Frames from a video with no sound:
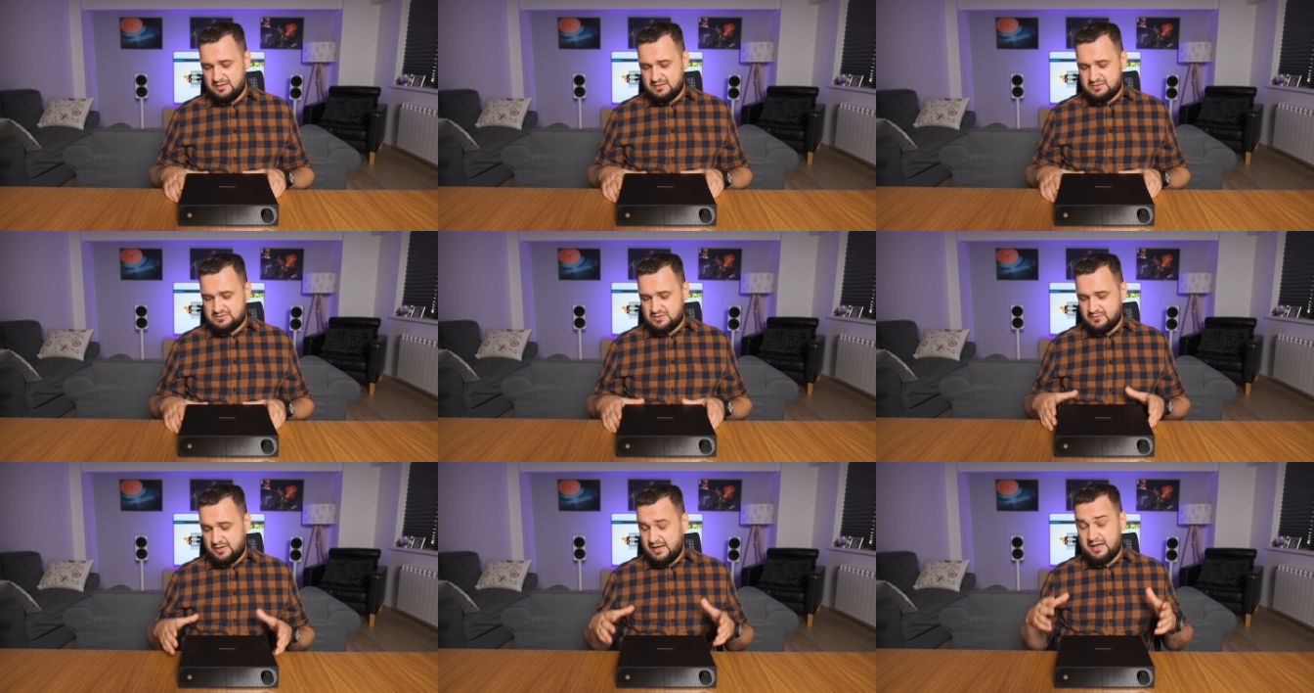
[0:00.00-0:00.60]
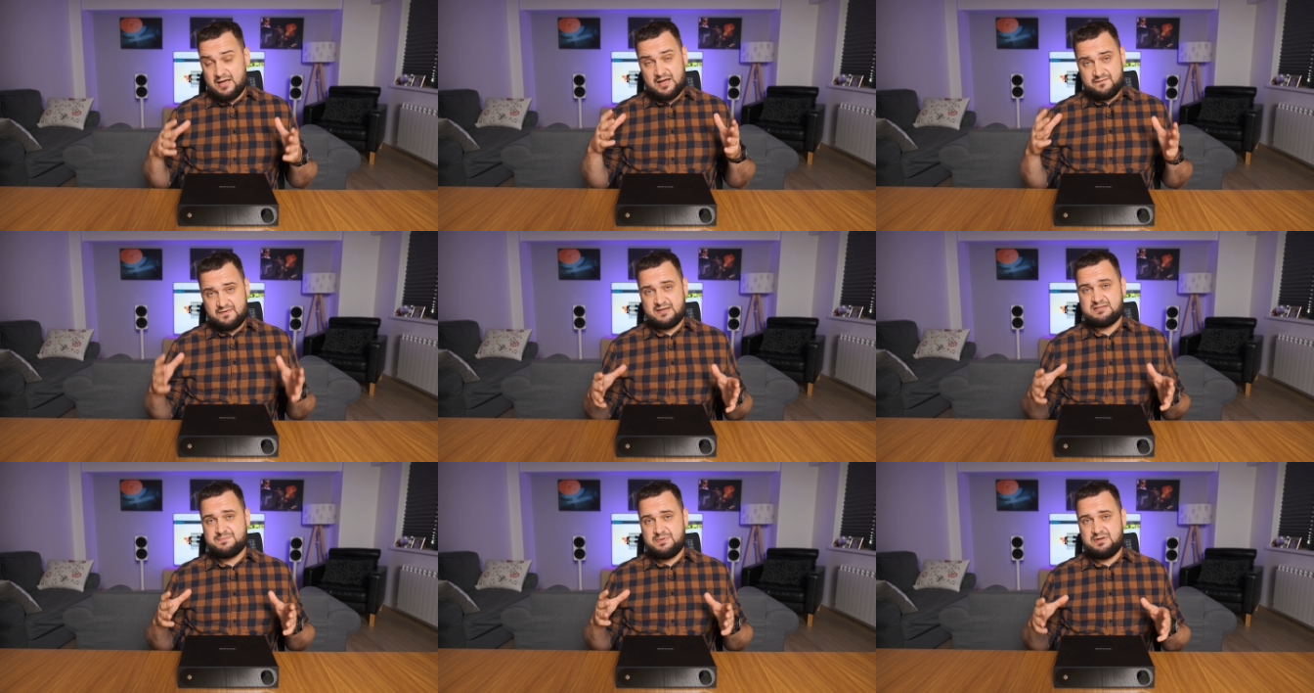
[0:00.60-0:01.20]
So I have
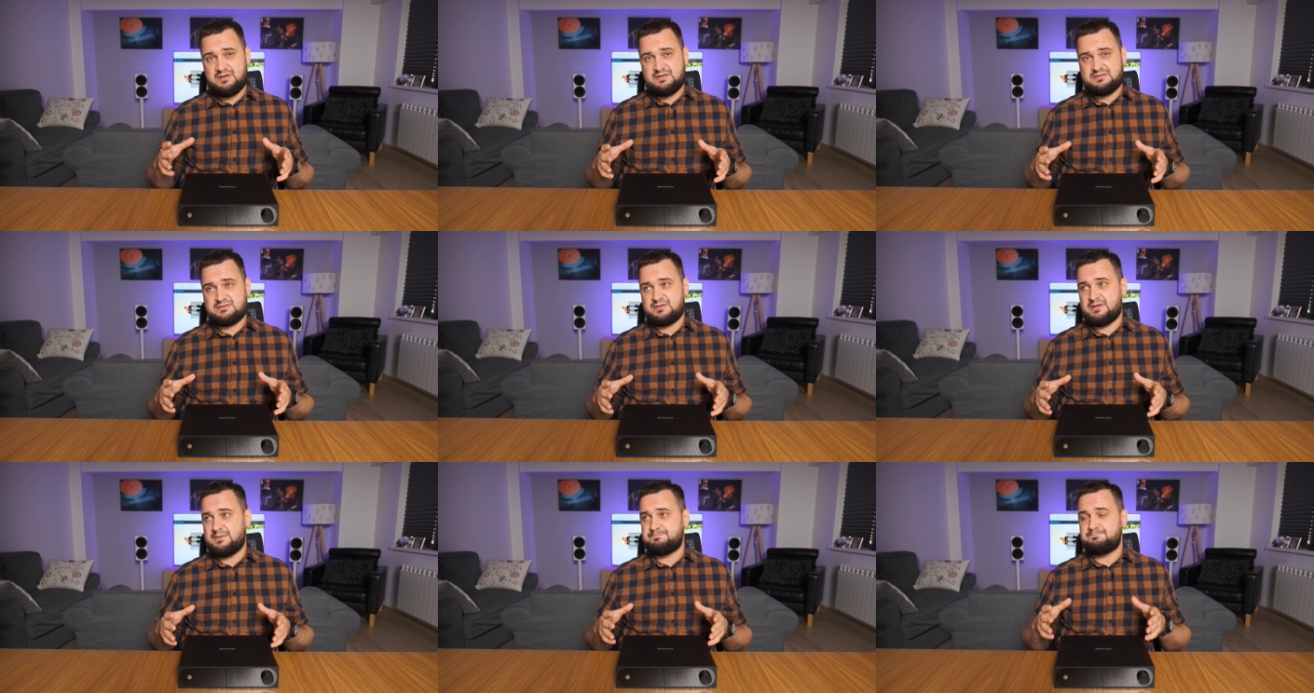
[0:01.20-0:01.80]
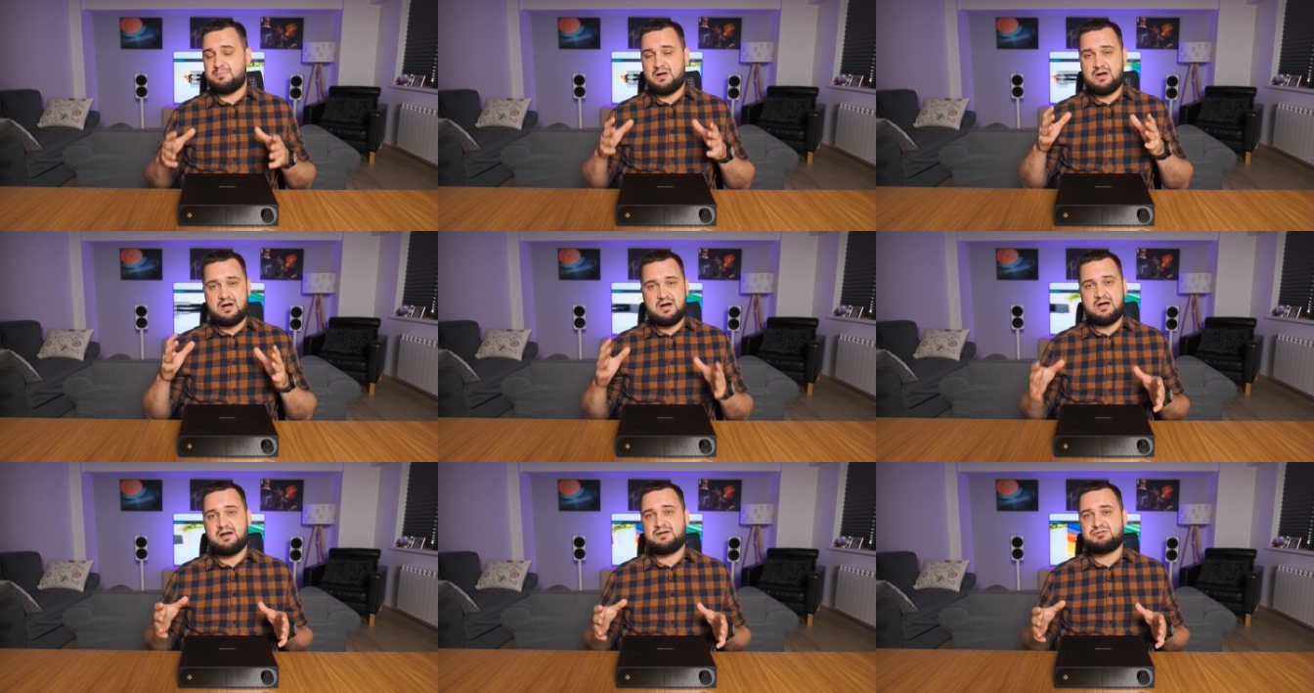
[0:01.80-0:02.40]
experienced
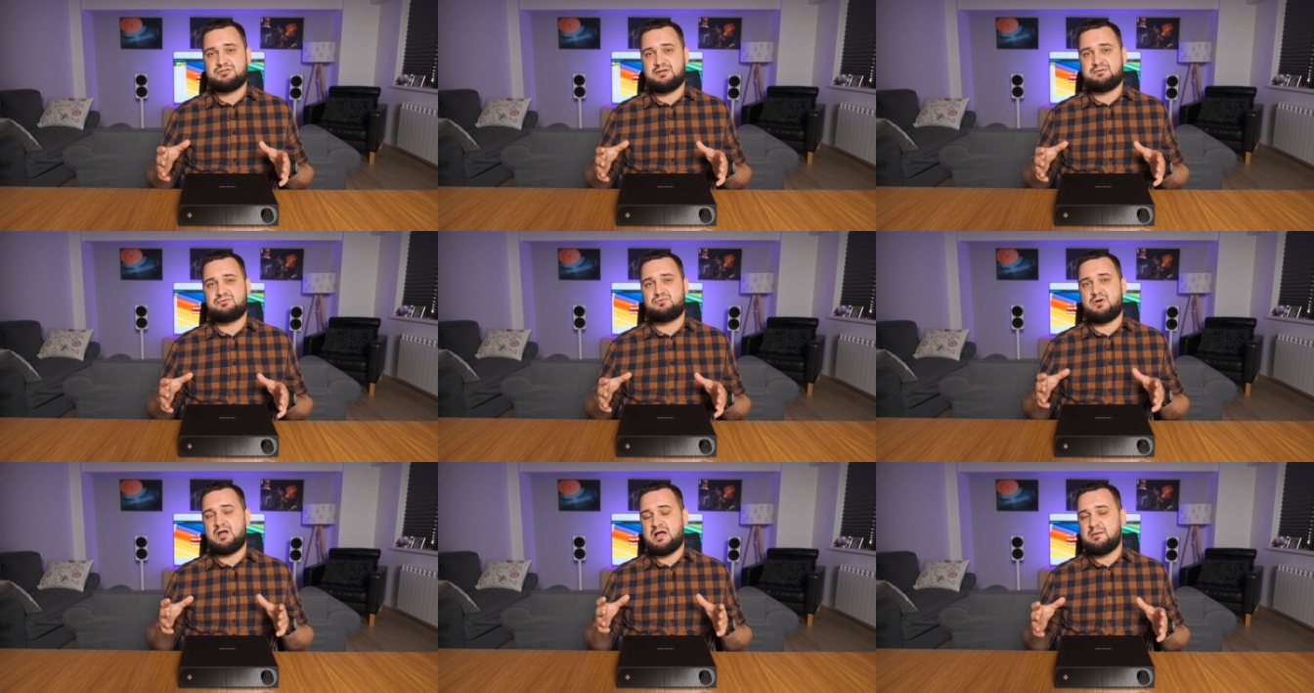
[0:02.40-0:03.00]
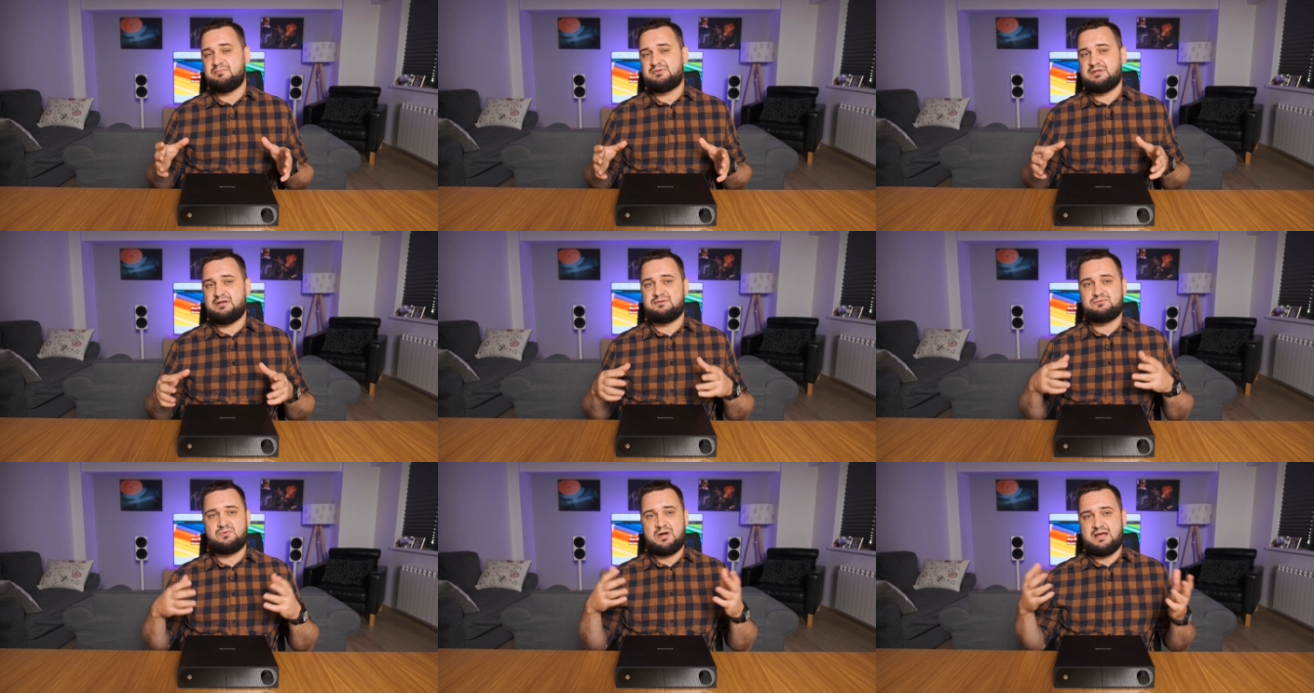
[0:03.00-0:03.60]
harsh and cramped
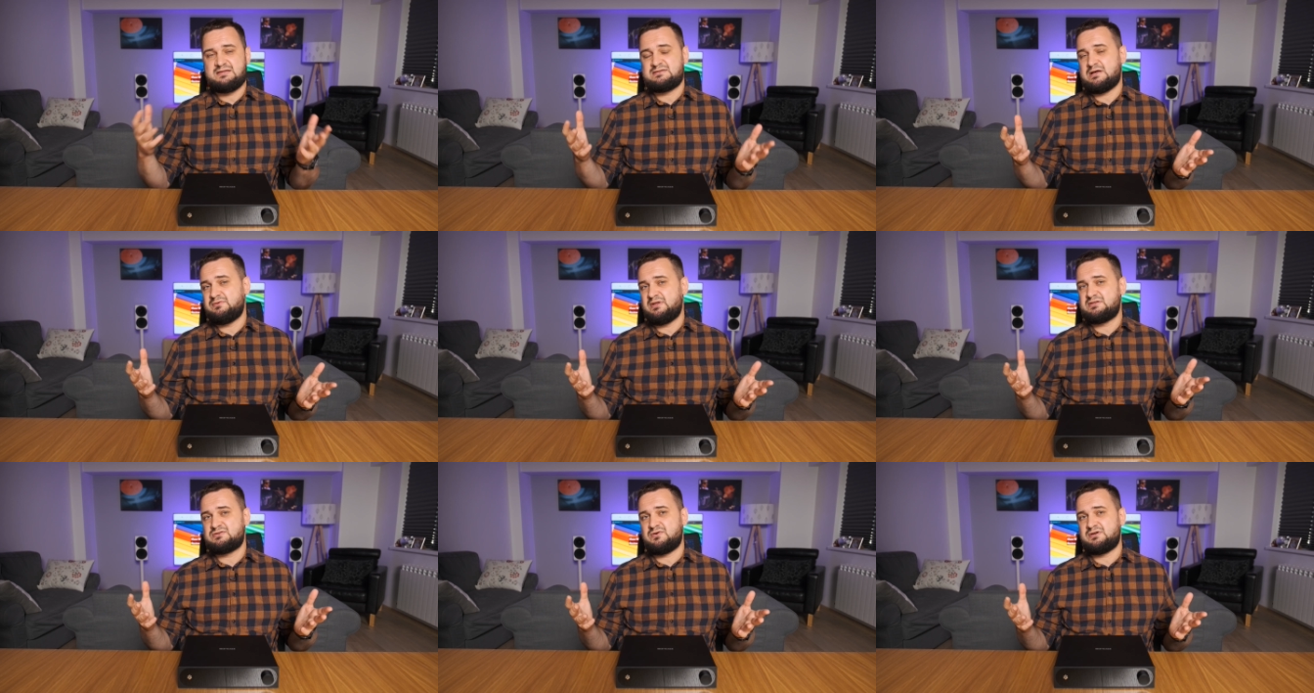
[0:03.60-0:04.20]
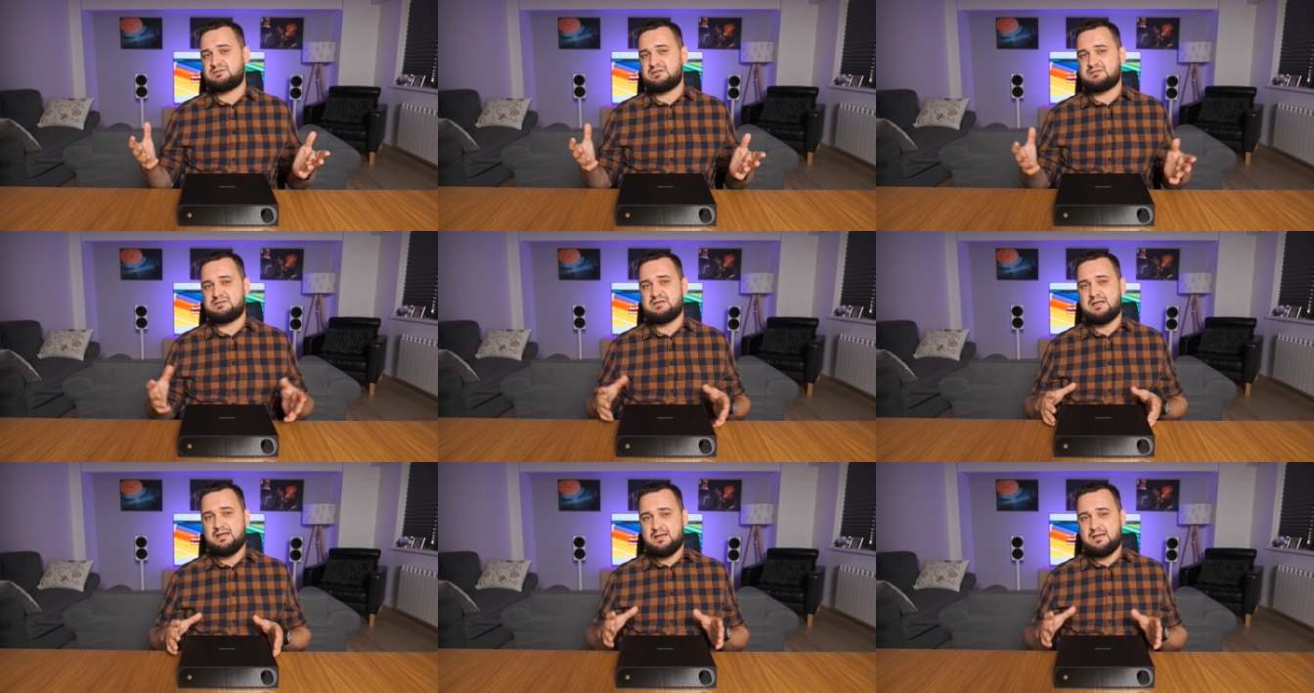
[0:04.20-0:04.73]
and dry sounding sources,